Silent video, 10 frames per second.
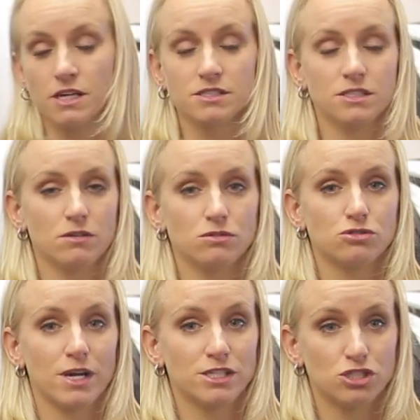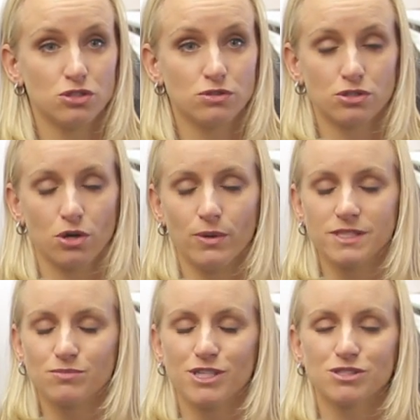Tuxedo dress shoes are
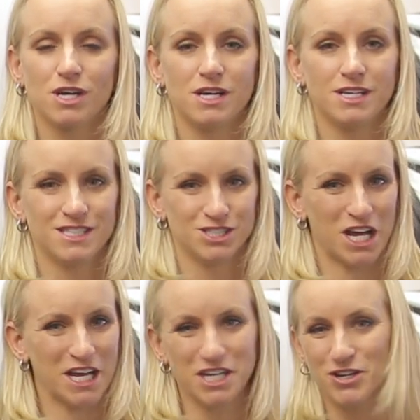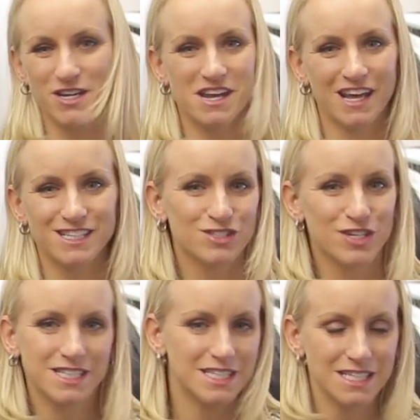always much shinier and
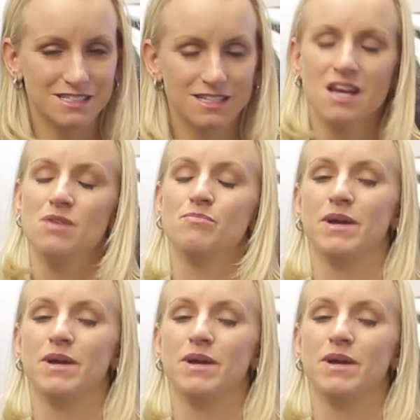nicer and neat.